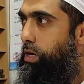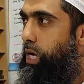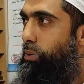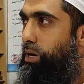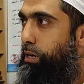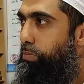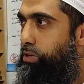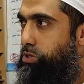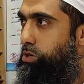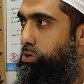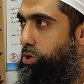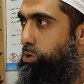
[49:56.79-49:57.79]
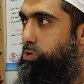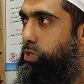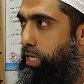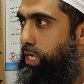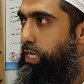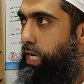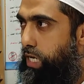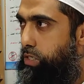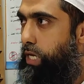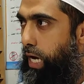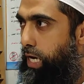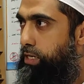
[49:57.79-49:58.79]
Now, when a person knows that he
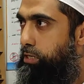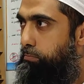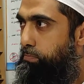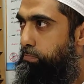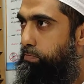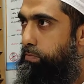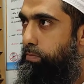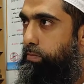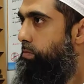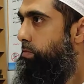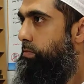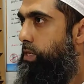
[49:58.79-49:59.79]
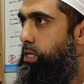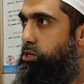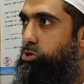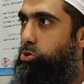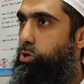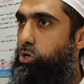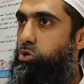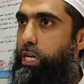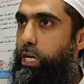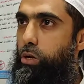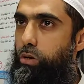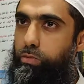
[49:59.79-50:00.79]
does that, he should not
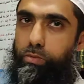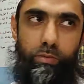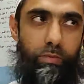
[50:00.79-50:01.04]
drink at all,